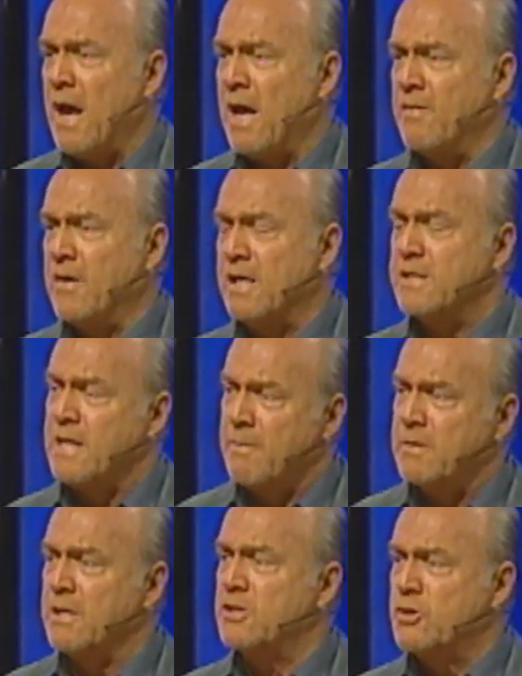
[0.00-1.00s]
and the
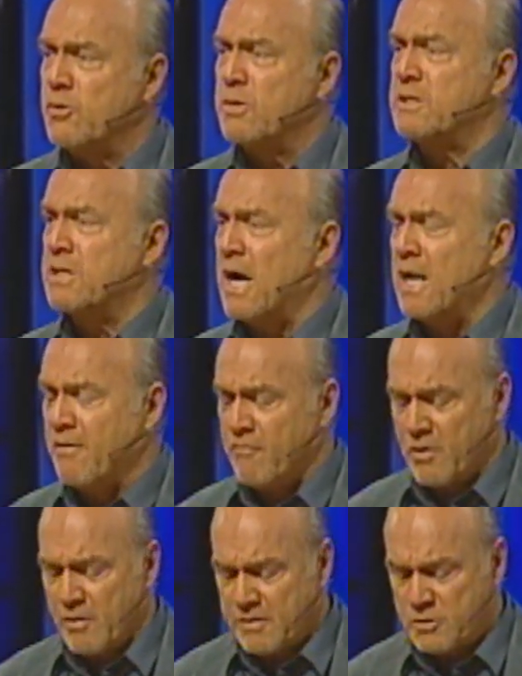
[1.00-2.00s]
attempted suicide of
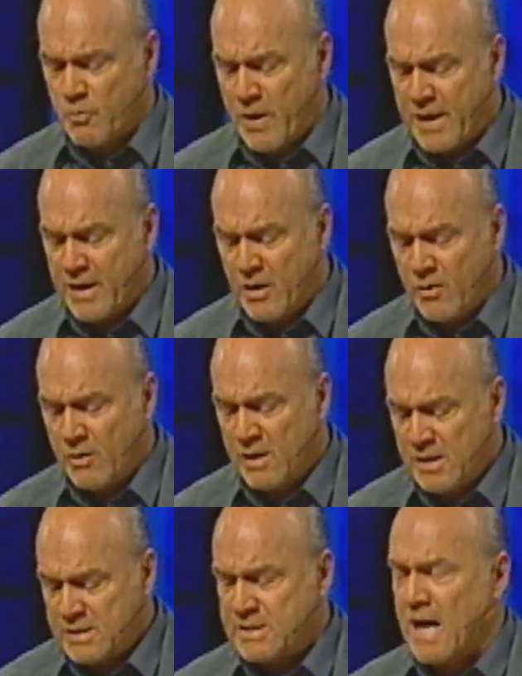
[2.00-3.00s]
one of his radio
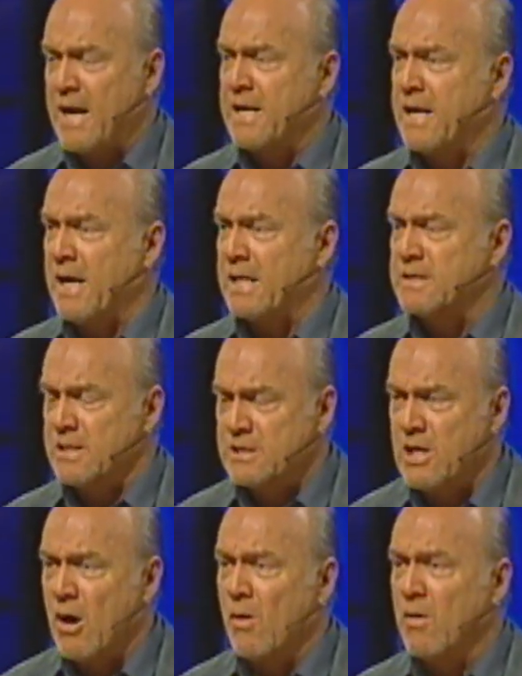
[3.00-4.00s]
sidekicks. And
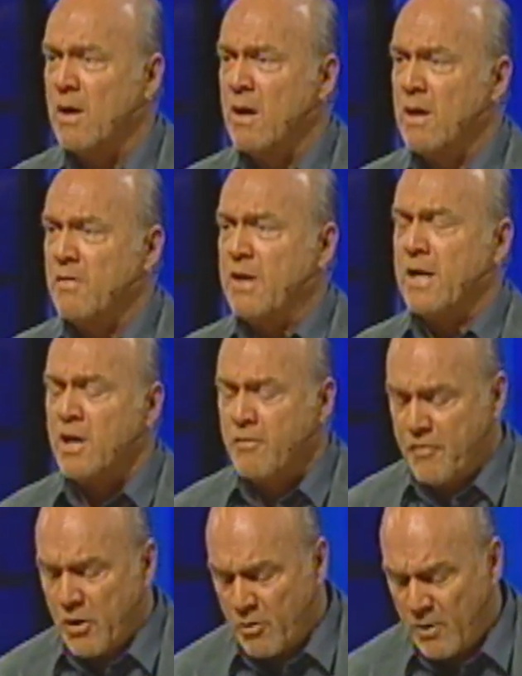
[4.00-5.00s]
so the
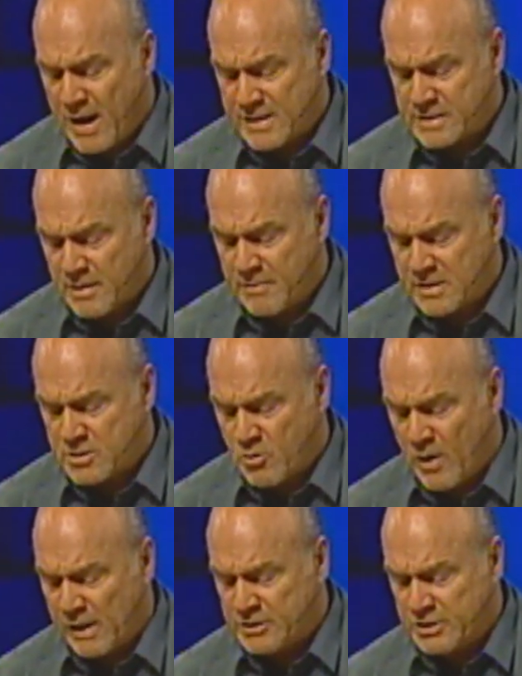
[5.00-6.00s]
interviewer asked him this
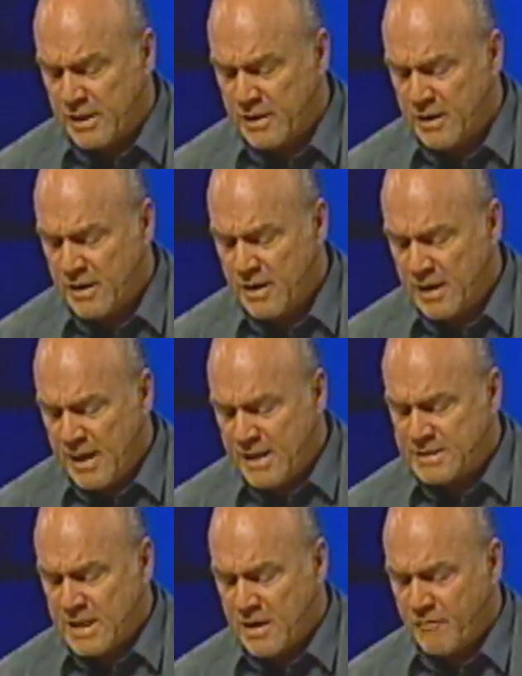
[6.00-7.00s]
question.
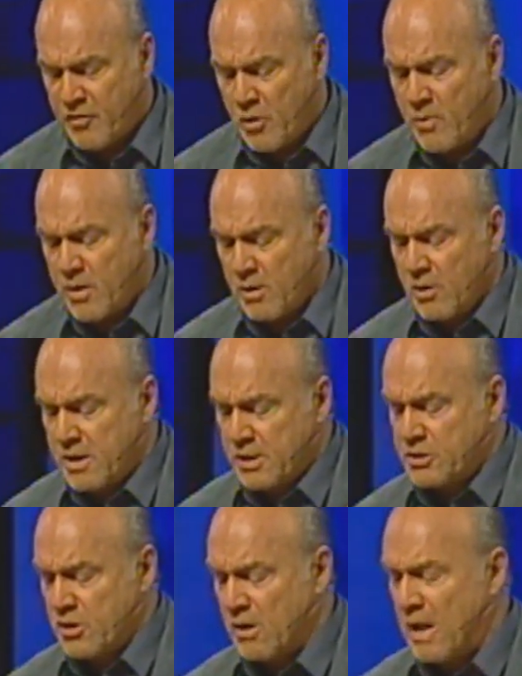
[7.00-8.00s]
He said, If you were to look
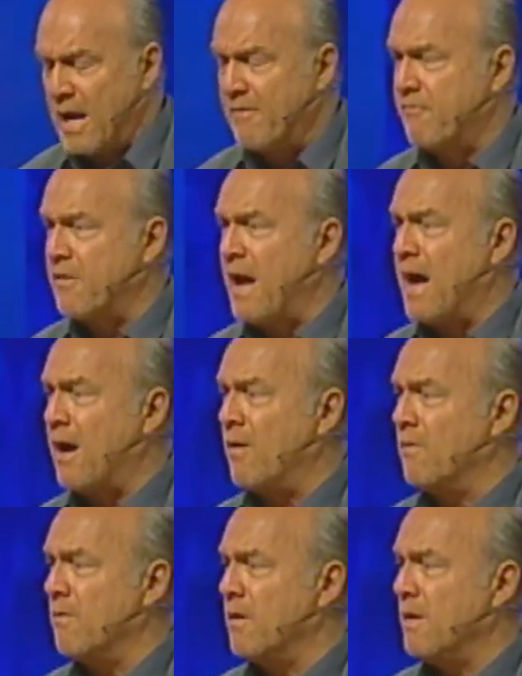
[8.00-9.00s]
at your life
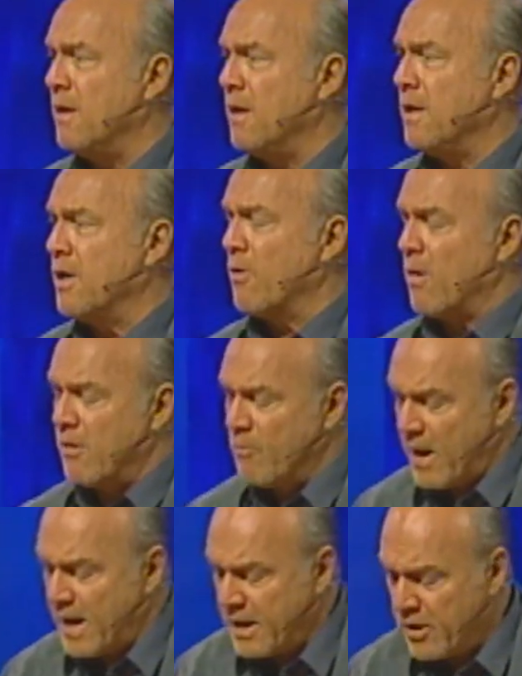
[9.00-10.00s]
now, you're on
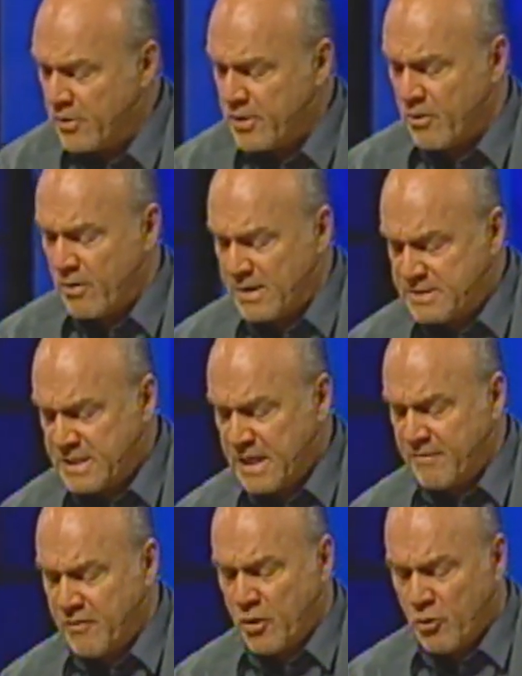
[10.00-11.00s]
radio, you're on
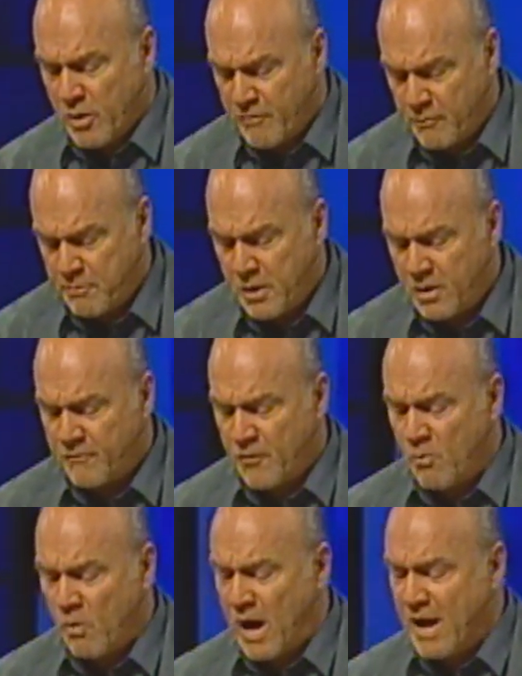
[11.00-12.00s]
TV, you have a
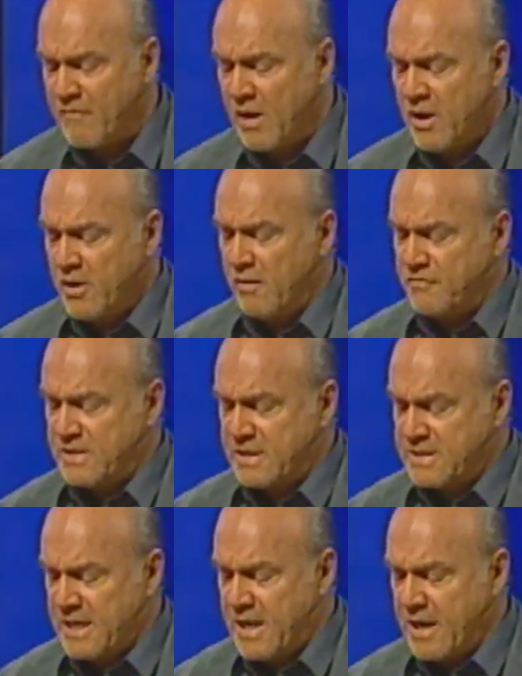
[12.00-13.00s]
beautiful wife, you've
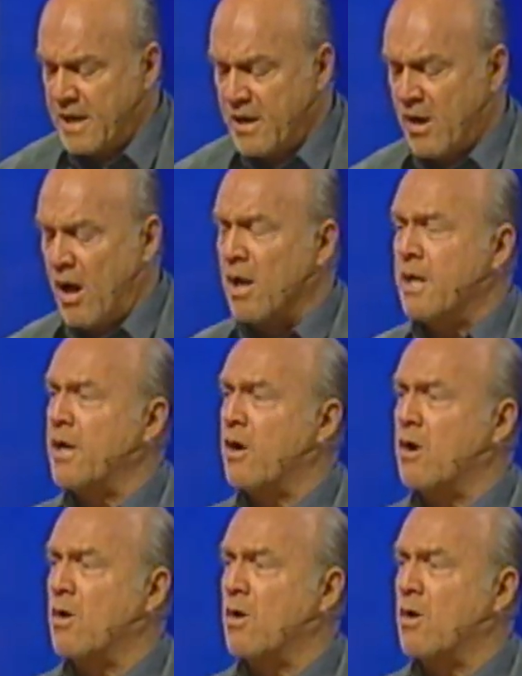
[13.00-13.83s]
succeeded in all of your